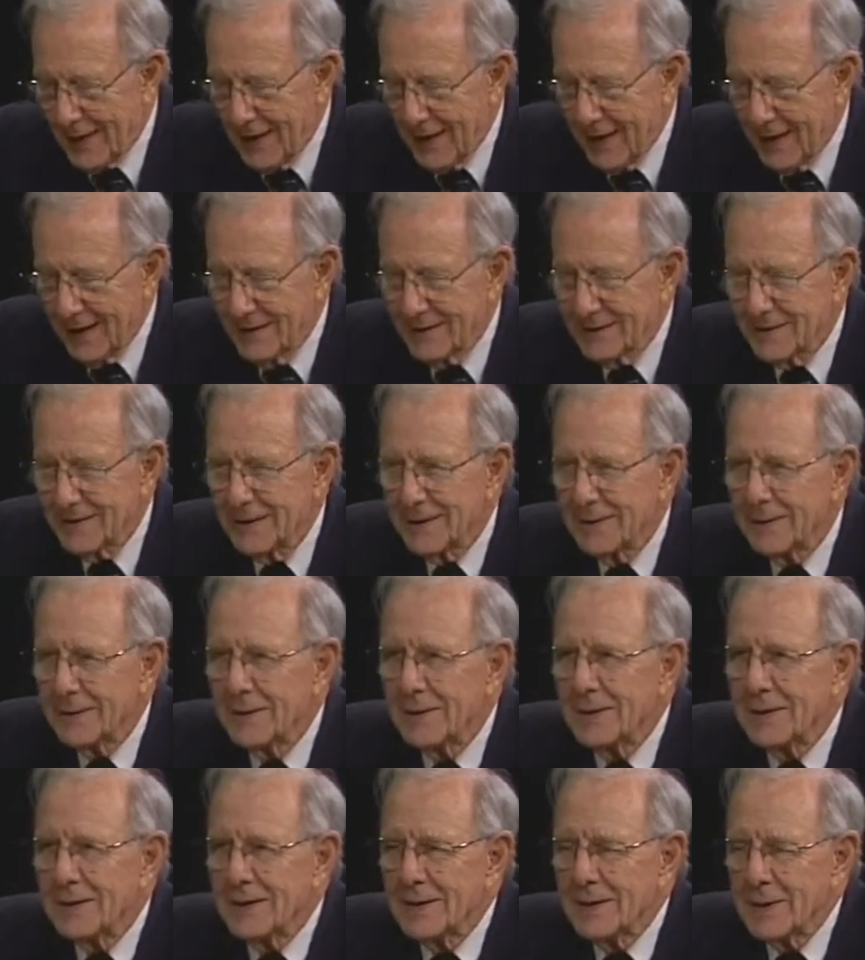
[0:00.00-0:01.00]
okay. and uh,
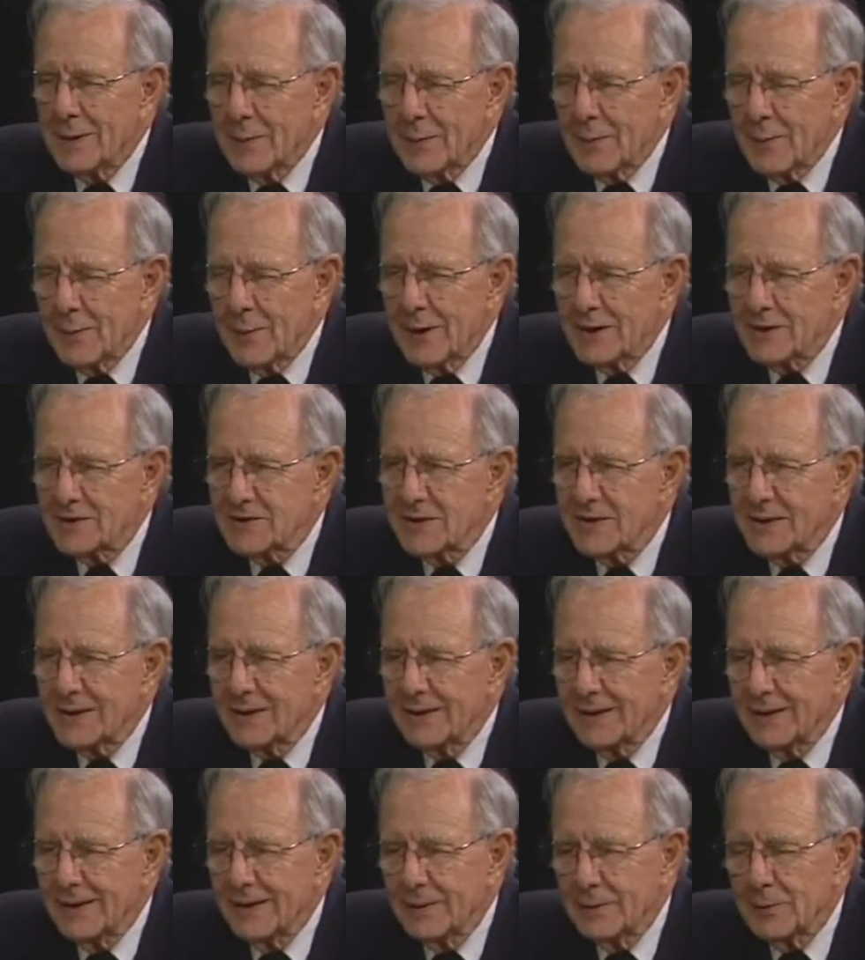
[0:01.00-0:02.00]

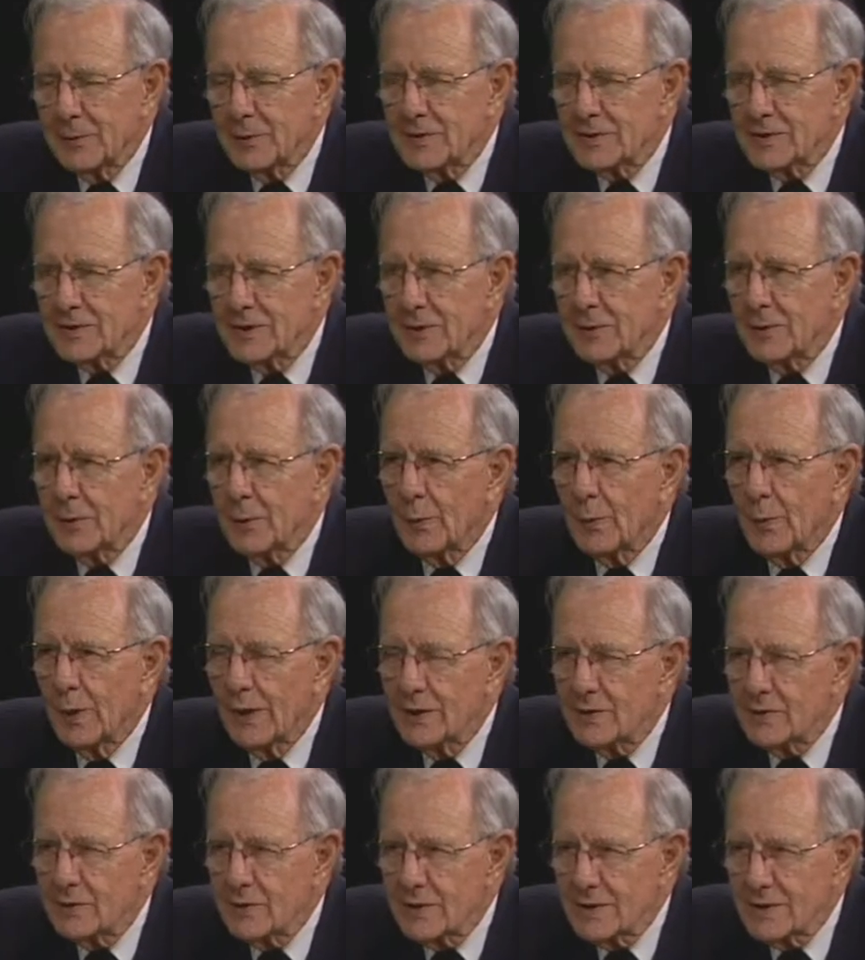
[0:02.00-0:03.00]
Betsy uh, was a
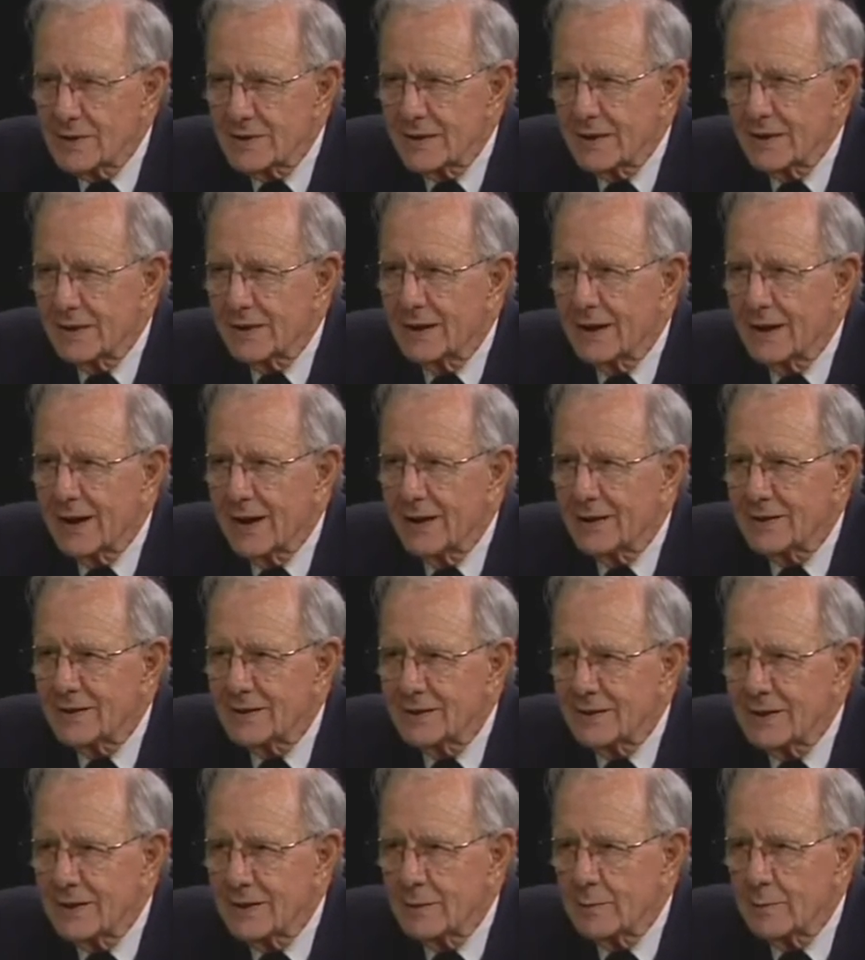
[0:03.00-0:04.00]
waitress at the
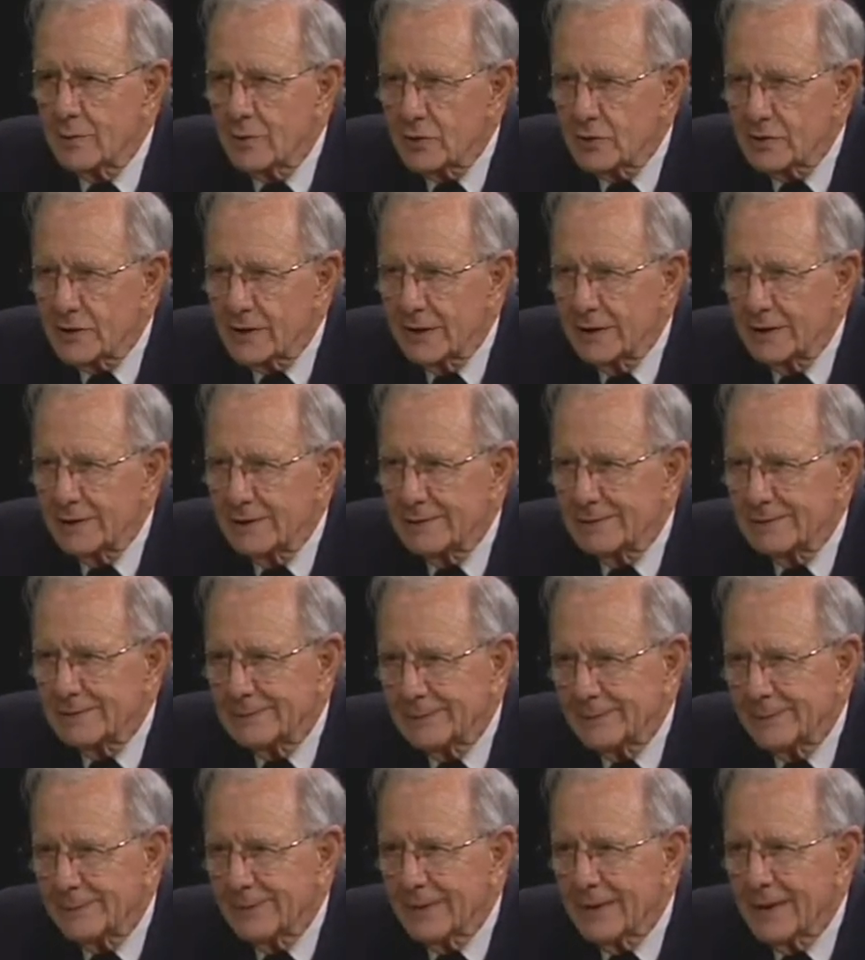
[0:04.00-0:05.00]
Athenaeum Hotel.
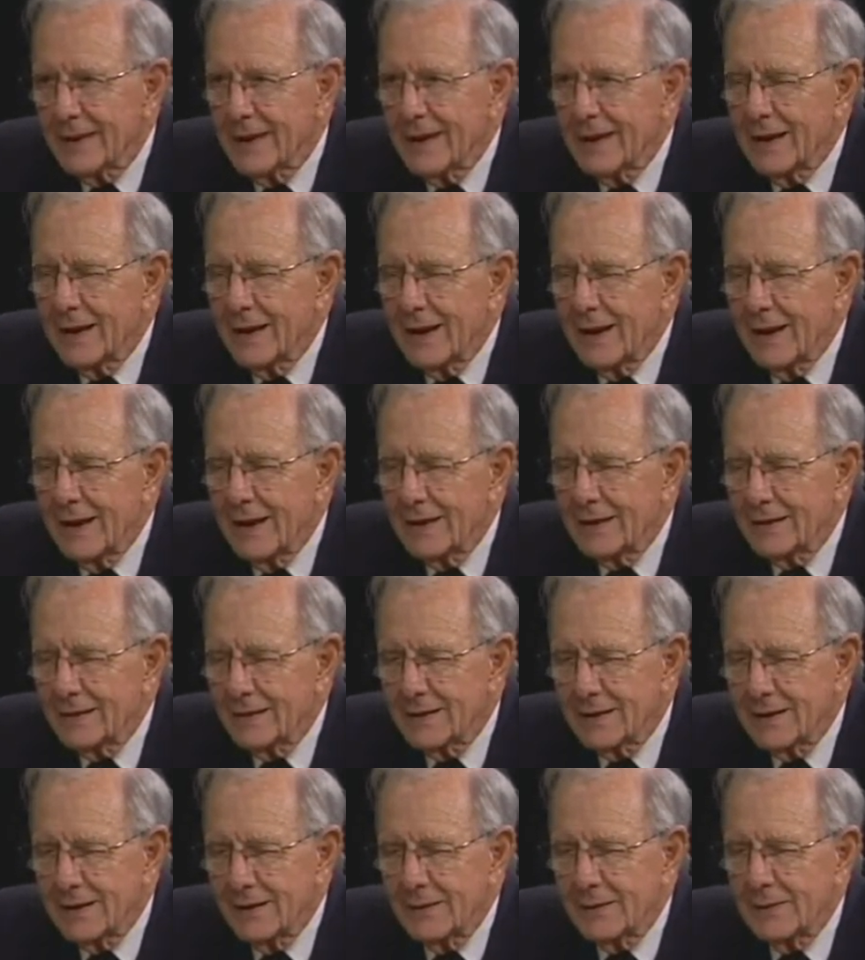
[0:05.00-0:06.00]
Correct.
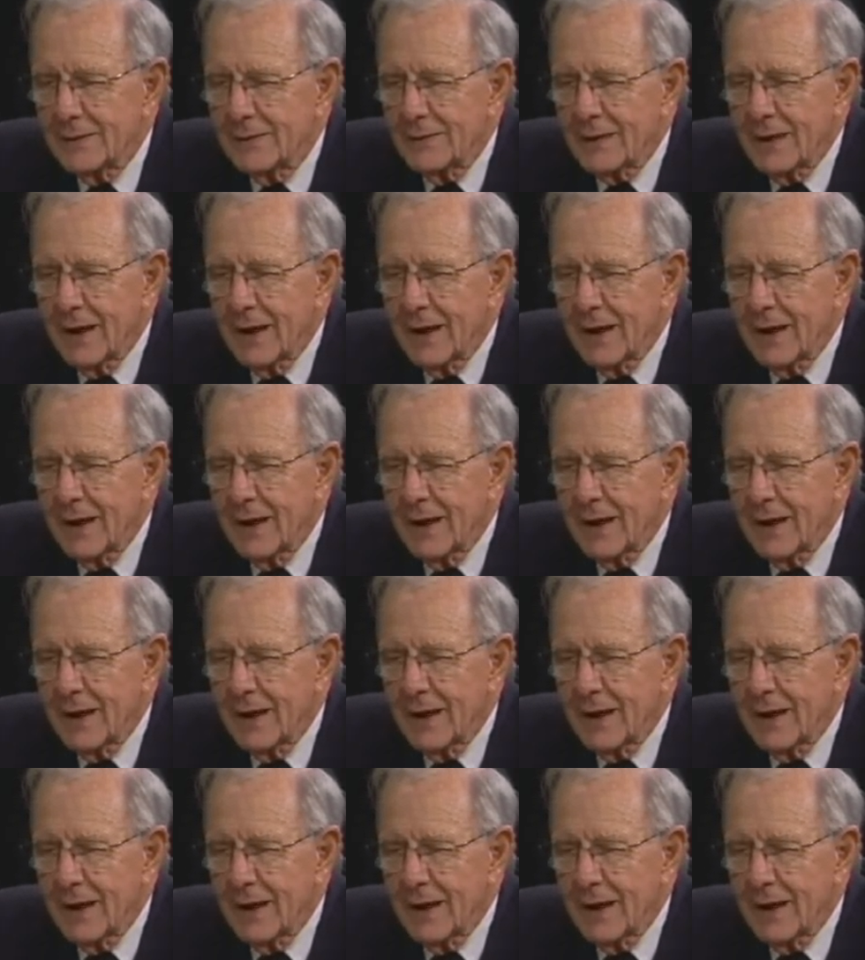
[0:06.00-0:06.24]
And uh-huh.